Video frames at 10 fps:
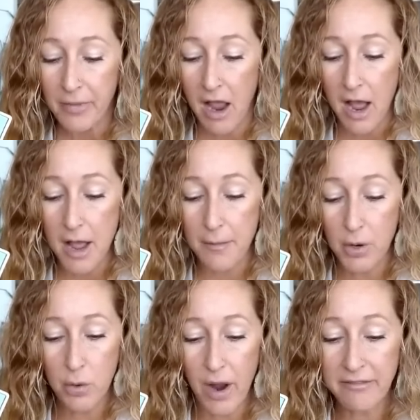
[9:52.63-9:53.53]

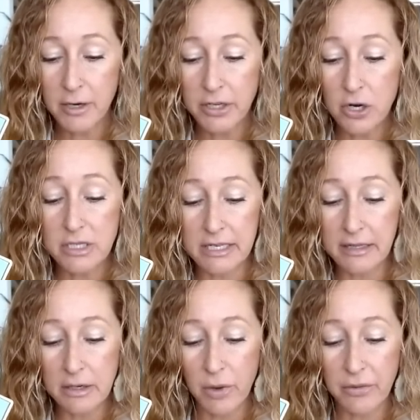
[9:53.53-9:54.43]
whoever you're
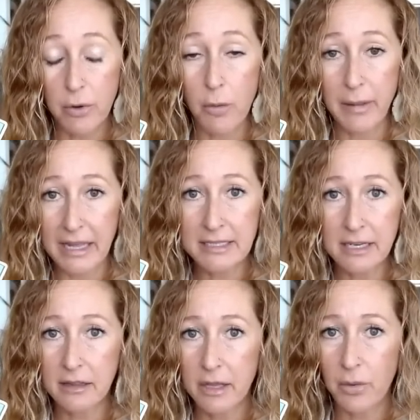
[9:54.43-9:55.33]
dealing with
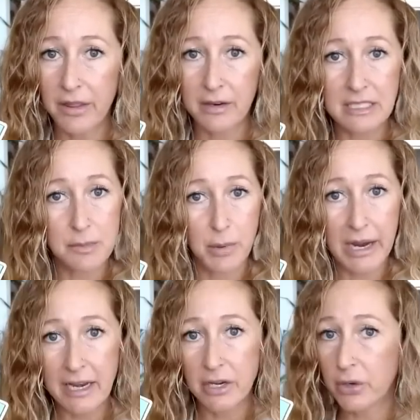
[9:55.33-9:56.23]
romantically, whether it's
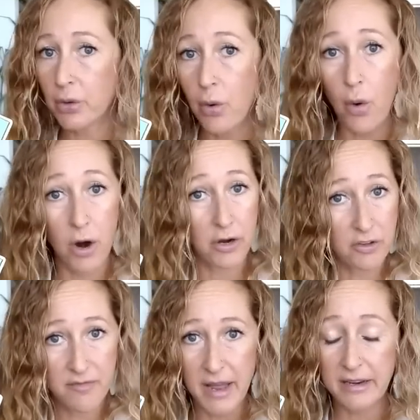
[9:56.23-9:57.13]
brand new or
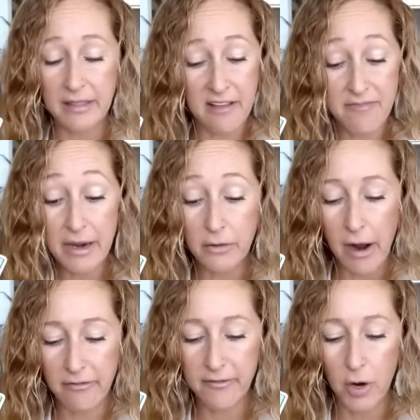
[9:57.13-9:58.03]
they've been
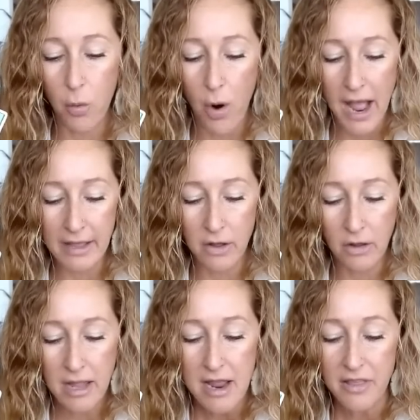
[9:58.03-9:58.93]
around for a
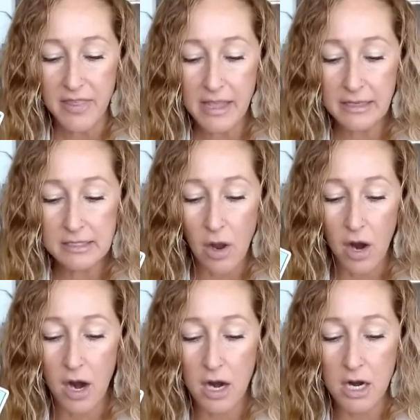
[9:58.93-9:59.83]
while, things
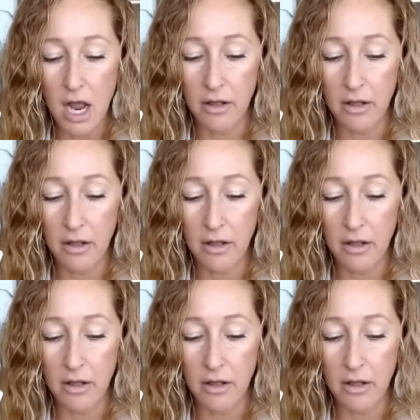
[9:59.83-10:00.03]
are